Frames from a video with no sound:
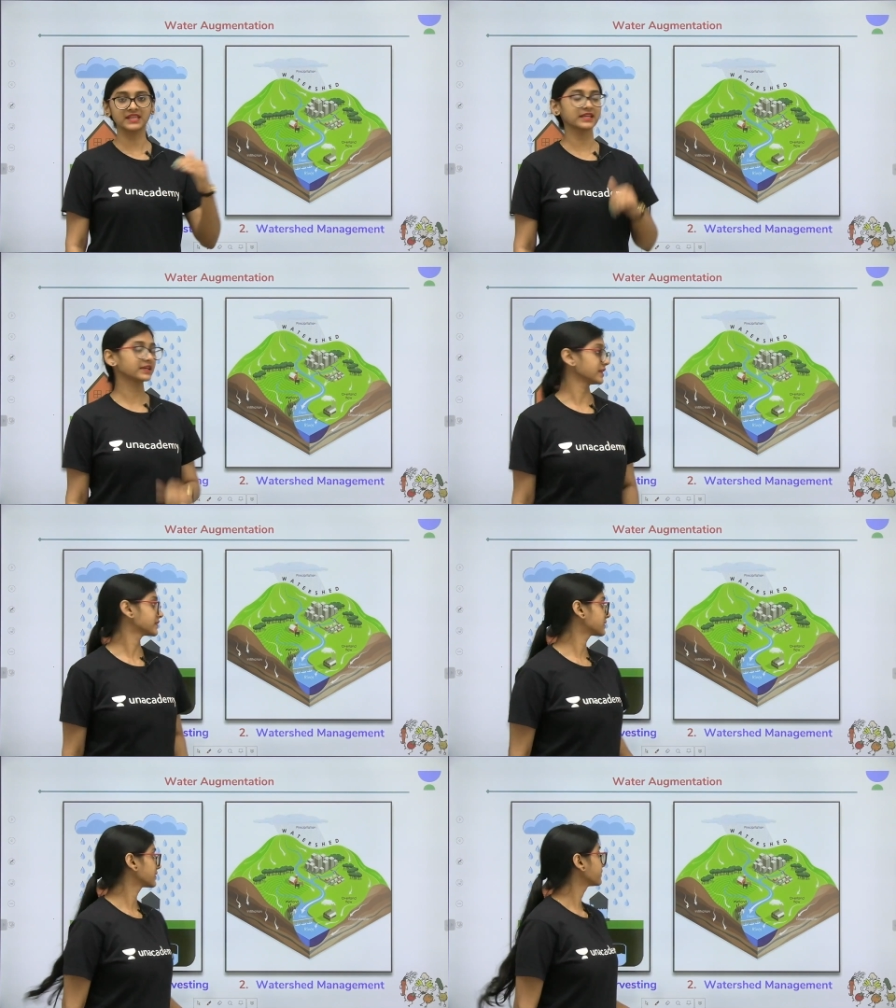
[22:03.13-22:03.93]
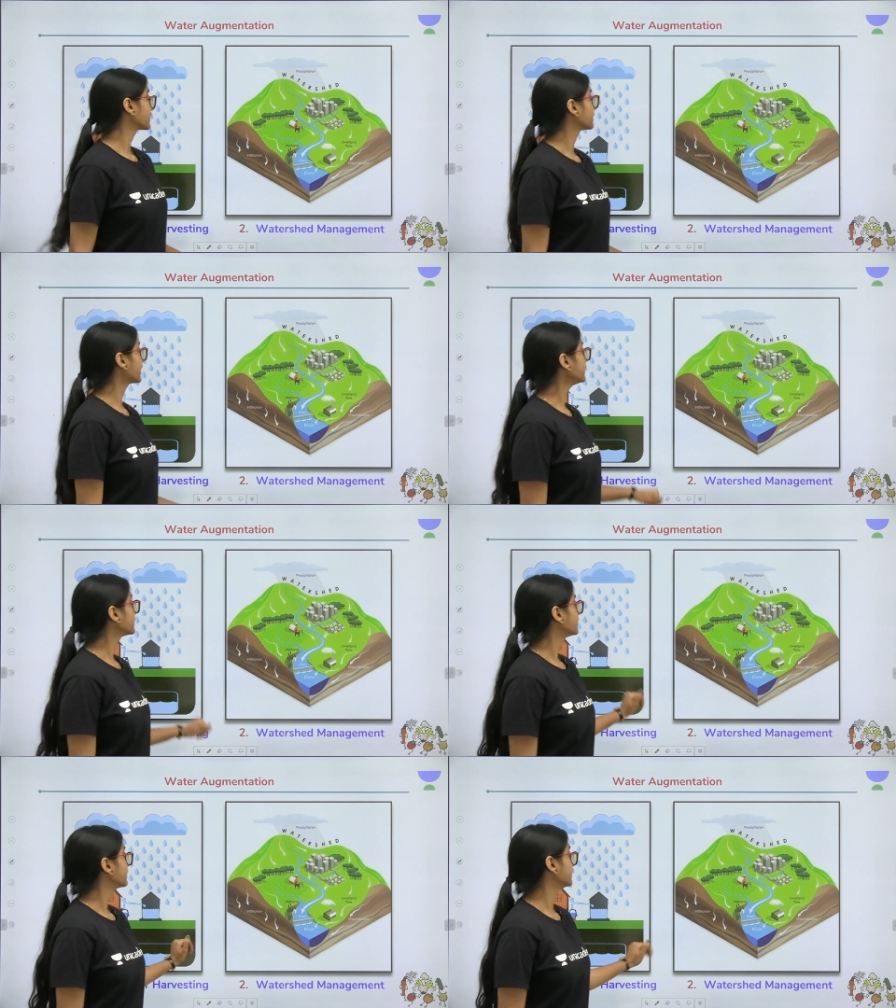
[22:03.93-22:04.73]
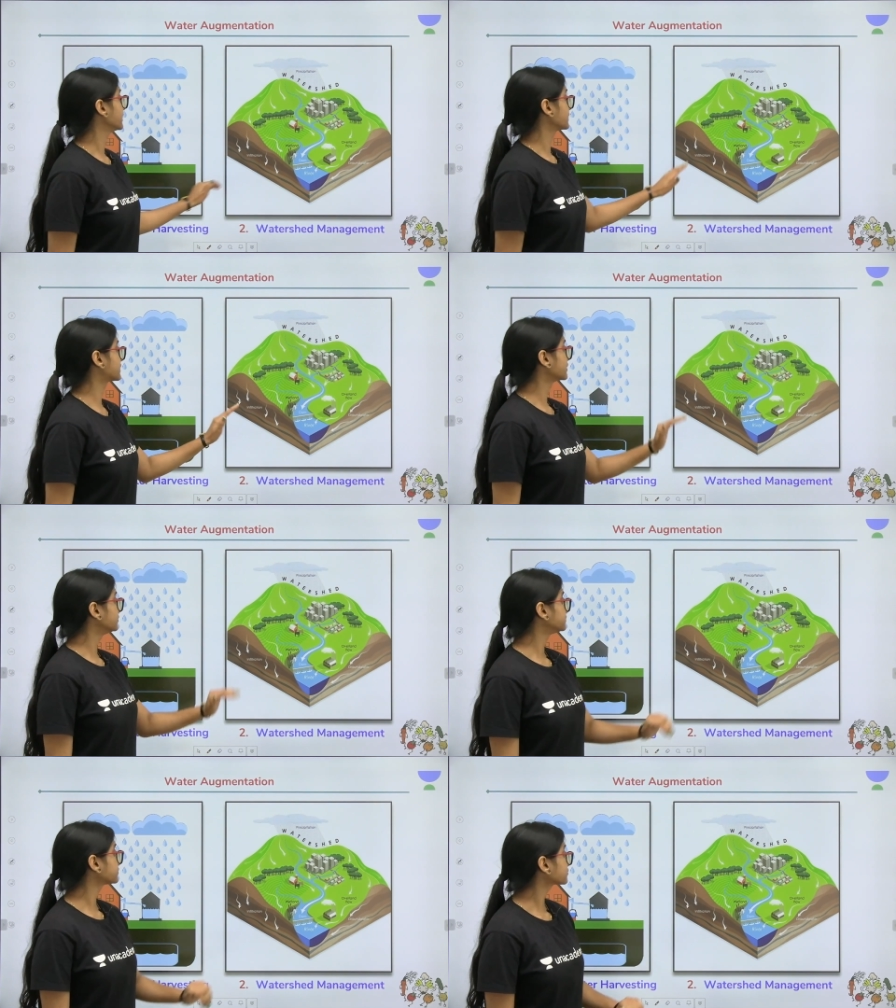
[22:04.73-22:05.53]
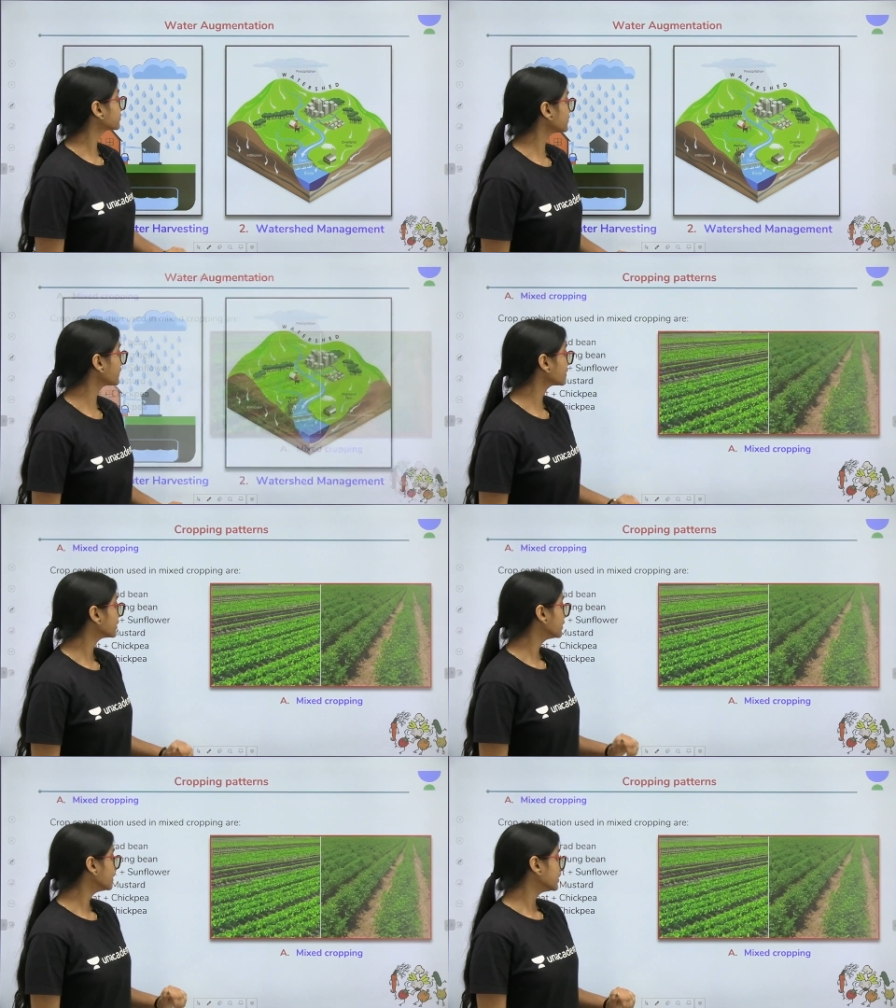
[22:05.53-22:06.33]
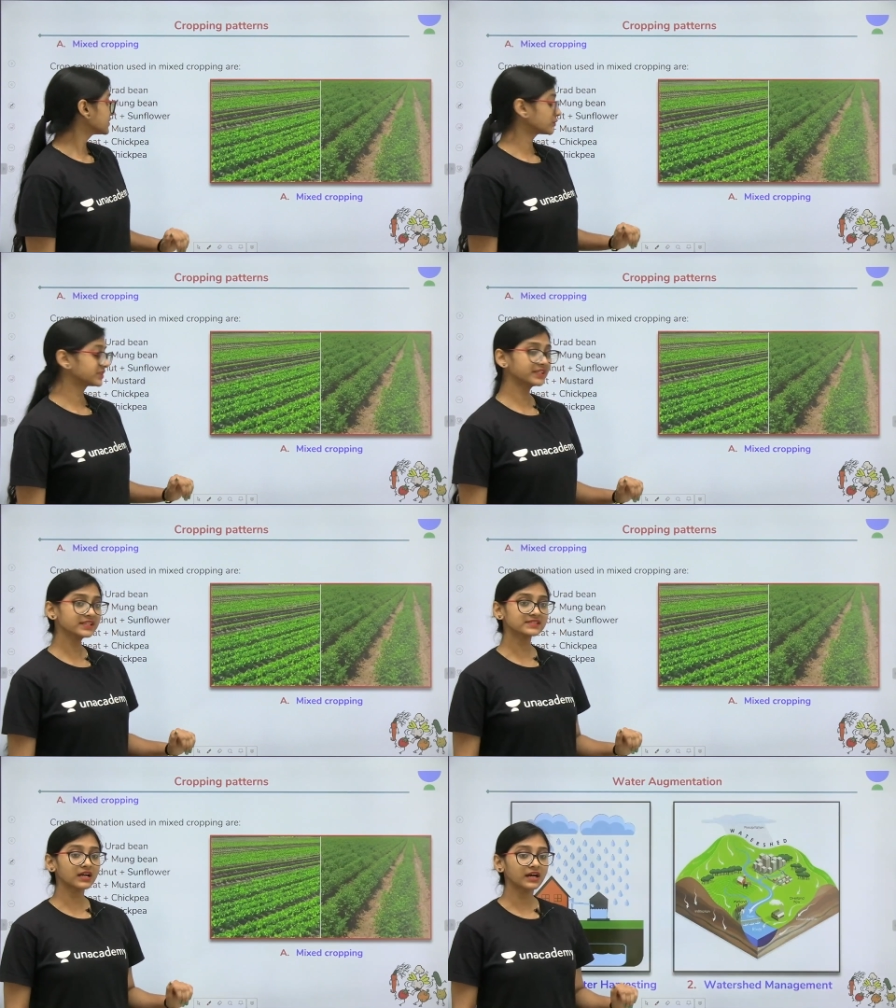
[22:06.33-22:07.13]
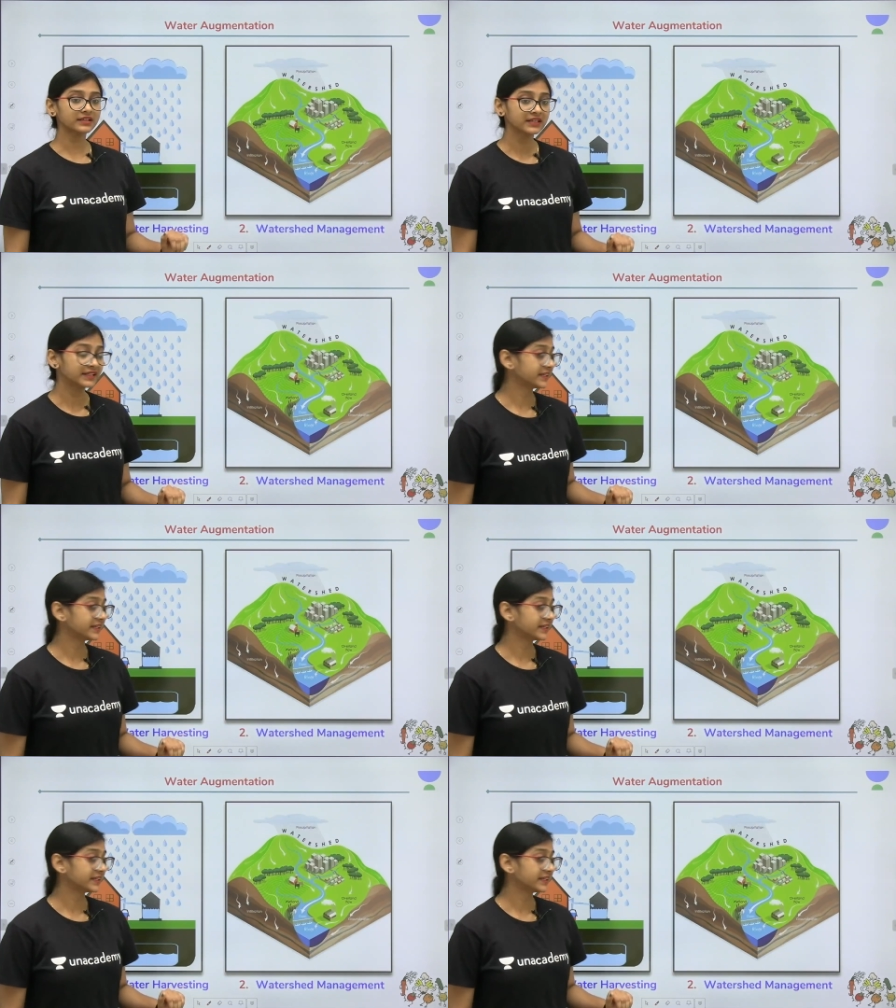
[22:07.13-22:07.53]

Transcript: increase, right? Yes. So these are